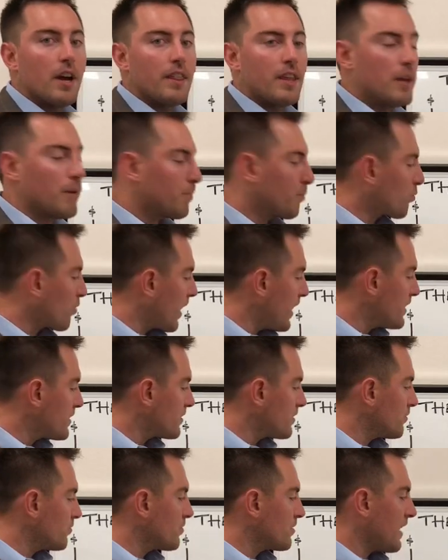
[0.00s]
The
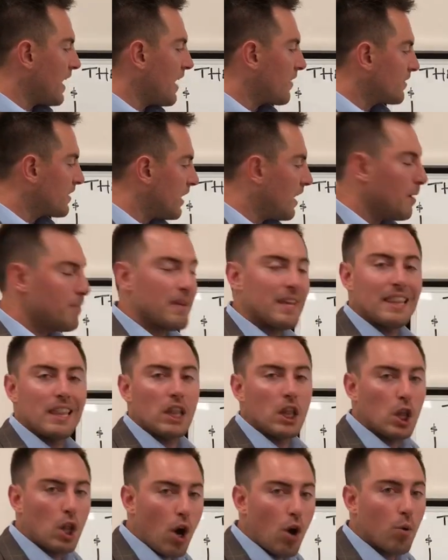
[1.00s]
appraisals have come
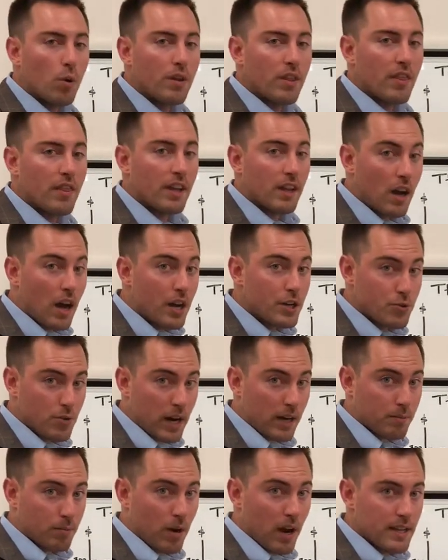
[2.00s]
in lower than the
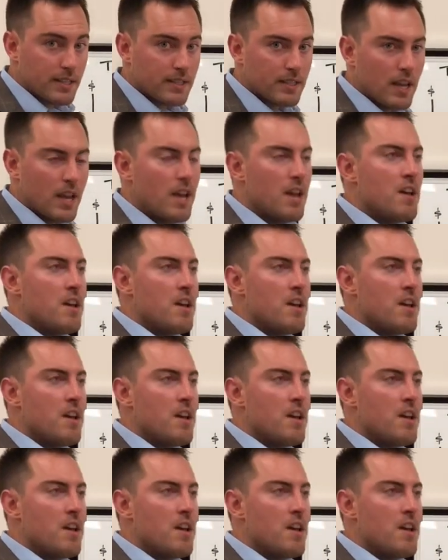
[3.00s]
contract price.